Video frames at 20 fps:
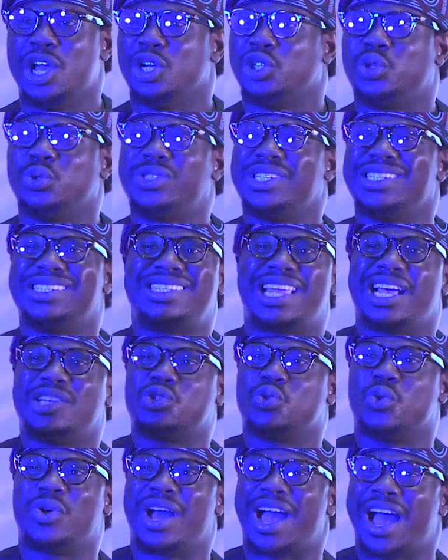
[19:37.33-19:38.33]
Shooting stars
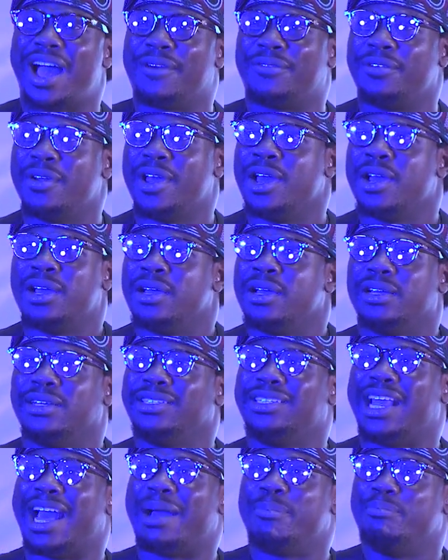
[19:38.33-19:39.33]
don't have,
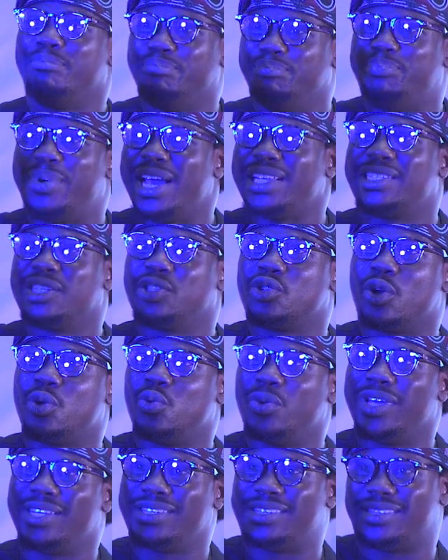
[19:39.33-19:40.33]
their best is
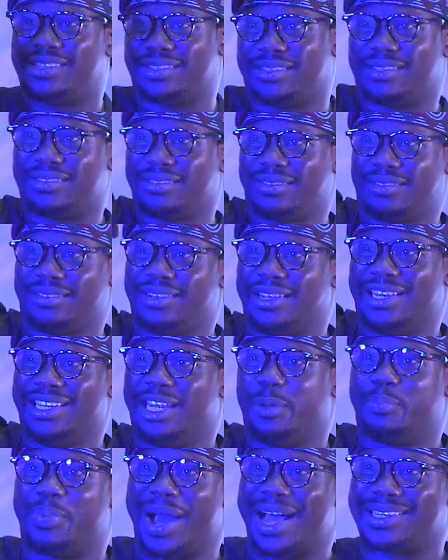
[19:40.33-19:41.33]
always in
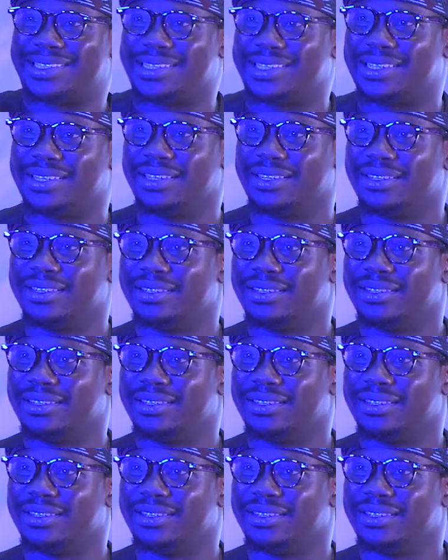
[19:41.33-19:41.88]
the past.